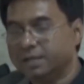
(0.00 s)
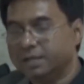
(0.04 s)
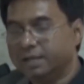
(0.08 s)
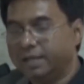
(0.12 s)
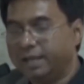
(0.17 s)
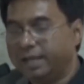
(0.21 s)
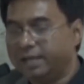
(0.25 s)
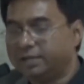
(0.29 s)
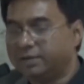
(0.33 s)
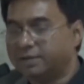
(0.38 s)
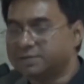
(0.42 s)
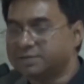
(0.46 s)

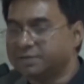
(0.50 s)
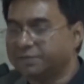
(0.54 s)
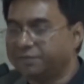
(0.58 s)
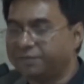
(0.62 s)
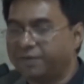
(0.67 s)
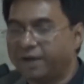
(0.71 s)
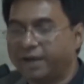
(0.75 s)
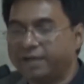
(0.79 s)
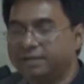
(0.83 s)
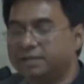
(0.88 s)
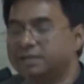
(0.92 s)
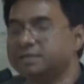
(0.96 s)
In terms of
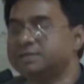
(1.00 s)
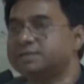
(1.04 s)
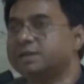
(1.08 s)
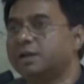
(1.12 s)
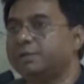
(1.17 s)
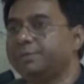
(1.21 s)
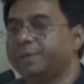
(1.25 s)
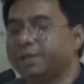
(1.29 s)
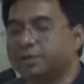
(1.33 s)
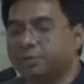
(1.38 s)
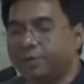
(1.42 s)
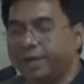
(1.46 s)
finance,
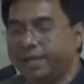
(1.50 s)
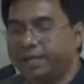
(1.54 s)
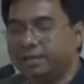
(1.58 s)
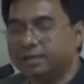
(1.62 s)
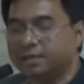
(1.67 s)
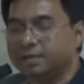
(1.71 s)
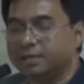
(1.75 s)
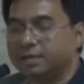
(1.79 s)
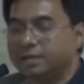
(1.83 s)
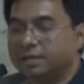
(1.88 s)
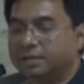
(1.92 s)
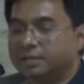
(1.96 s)
I'll be
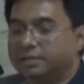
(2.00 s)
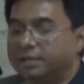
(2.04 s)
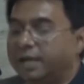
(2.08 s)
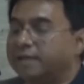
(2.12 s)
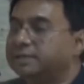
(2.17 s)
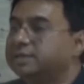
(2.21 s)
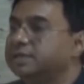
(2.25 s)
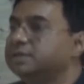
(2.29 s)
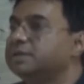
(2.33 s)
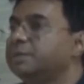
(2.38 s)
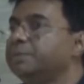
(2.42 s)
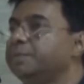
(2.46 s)
quick.
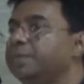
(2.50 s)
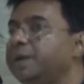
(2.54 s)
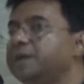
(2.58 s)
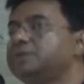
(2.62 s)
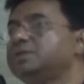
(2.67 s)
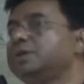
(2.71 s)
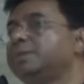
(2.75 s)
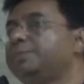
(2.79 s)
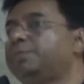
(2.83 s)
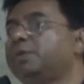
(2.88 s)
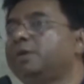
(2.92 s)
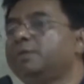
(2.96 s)
I think the
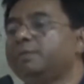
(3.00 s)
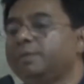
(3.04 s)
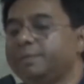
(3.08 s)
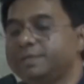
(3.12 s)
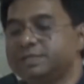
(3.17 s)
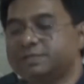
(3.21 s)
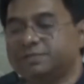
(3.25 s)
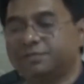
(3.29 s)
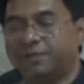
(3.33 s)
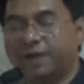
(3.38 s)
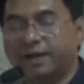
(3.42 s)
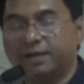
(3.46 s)
major problem
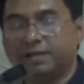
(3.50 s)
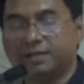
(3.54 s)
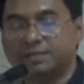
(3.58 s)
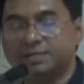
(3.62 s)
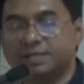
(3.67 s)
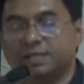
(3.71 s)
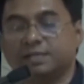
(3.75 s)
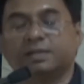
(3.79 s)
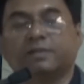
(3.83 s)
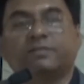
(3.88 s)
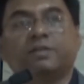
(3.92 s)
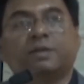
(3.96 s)
is
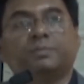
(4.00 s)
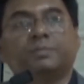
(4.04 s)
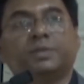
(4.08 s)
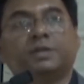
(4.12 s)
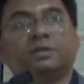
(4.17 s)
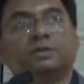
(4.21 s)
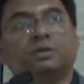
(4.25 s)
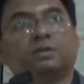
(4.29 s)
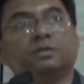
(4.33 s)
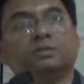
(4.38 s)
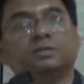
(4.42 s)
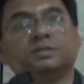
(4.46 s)
financing
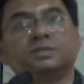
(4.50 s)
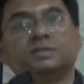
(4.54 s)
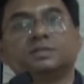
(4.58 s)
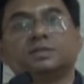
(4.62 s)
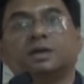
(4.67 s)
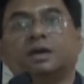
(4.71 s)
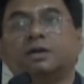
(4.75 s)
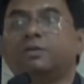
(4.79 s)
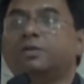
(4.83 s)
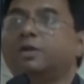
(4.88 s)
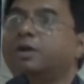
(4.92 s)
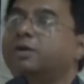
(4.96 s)
development goals.
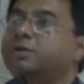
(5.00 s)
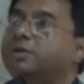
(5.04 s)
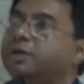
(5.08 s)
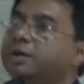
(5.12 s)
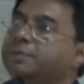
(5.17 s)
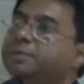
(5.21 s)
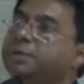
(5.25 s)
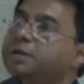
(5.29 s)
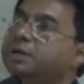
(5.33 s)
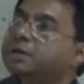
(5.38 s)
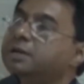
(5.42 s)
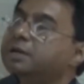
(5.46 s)
Our
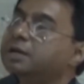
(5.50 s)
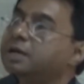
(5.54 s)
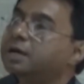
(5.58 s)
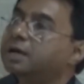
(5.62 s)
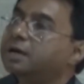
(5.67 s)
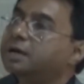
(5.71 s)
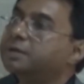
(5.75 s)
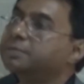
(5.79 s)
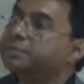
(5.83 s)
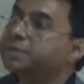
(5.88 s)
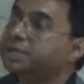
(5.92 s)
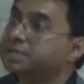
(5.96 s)

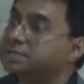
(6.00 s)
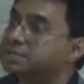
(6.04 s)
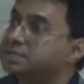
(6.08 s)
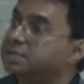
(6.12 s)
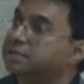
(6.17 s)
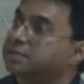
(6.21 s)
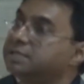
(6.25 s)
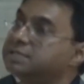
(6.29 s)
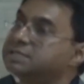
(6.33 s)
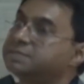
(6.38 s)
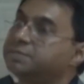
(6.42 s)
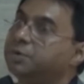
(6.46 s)
honorable
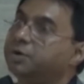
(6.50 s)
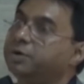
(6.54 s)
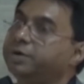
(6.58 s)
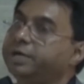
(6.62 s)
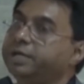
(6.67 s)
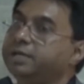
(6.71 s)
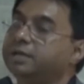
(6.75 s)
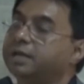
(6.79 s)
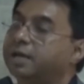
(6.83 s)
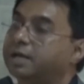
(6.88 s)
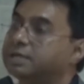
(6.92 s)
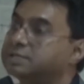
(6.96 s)
minister this
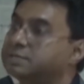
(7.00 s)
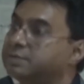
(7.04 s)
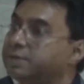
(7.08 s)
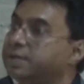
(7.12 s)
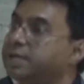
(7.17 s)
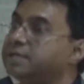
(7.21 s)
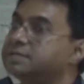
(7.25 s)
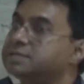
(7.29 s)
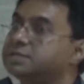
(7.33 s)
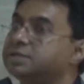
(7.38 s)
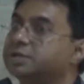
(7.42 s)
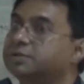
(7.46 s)
morning, as
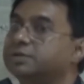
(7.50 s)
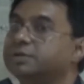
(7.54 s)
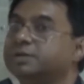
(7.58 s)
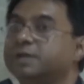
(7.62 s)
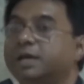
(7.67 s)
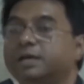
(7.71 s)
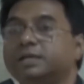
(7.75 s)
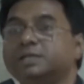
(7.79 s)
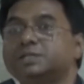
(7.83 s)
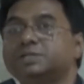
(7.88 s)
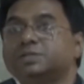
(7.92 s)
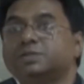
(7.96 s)
well as Dr.
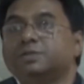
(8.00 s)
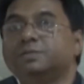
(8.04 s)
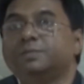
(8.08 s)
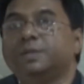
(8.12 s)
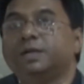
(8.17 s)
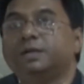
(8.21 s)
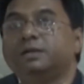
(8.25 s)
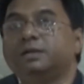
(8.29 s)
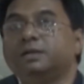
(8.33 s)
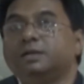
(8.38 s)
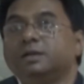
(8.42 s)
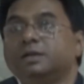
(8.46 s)
Nagesh
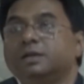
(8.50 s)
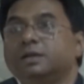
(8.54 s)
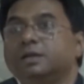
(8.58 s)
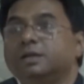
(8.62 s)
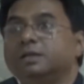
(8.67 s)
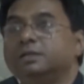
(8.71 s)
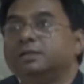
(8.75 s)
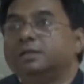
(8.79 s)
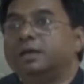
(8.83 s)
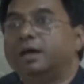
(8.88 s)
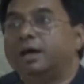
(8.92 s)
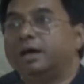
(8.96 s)
Kumar,
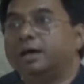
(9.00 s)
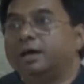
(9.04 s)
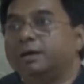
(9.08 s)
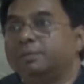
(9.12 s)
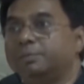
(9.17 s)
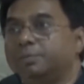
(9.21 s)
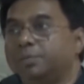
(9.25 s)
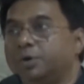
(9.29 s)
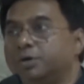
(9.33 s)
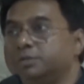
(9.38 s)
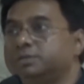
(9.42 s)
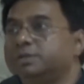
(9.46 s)

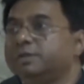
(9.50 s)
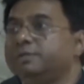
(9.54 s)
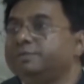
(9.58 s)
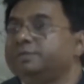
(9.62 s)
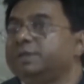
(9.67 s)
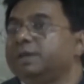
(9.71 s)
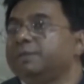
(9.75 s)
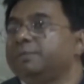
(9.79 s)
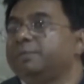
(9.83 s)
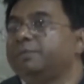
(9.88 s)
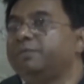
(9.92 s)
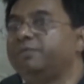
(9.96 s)
both of
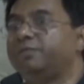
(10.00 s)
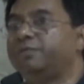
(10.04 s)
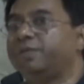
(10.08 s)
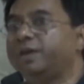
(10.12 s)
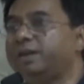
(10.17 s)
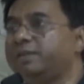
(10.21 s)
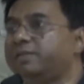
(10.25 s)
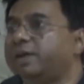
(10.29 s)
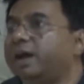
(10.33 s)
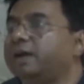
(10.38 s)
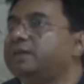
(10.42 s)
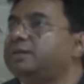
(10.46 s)
them
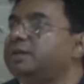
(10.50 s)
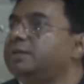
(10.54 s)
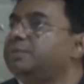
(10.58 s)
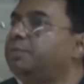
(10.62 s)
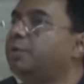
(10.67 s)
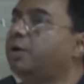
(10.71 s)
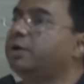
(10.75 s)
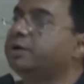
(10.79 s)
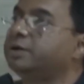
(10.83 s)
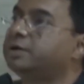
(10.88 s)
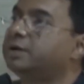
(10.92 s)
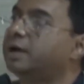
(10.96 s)
very rightly
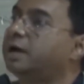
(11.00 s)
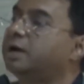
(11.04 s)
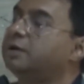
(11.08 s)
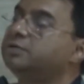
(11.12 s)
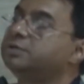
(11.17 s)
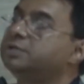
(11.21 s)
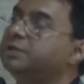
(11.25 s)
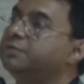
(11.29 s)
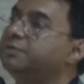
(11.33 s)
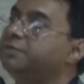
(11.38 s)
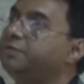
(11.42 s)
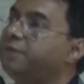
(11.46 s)
pointed
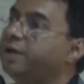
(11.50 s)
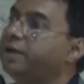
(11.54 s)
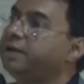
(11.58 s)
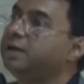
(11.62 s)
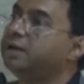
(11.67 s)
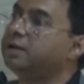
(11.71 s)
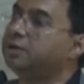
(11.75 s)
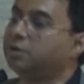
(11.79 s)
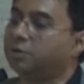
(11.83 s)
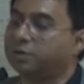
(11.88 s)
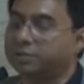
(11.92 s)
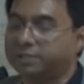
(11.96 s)
out the
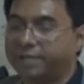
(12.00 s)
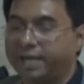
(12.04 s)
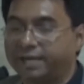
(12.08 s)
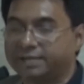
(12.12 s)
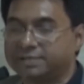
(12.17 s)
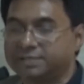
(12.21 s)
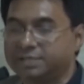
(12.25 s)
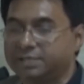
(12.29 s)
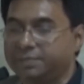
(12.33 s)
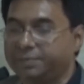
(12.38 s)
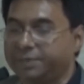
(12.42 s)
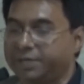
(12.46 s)
very low
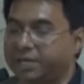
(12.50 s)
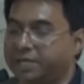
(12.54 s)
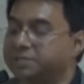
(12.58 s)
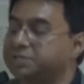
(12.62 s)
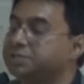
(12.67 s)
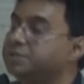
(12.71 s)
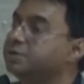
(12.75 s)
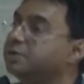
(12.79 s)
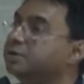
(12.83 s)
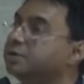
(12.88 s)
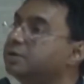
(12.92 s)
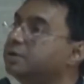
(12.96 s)
tax GDP
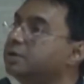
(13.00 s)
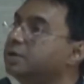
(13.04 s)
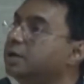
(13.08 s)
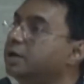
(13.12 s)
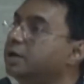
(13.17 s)
ratio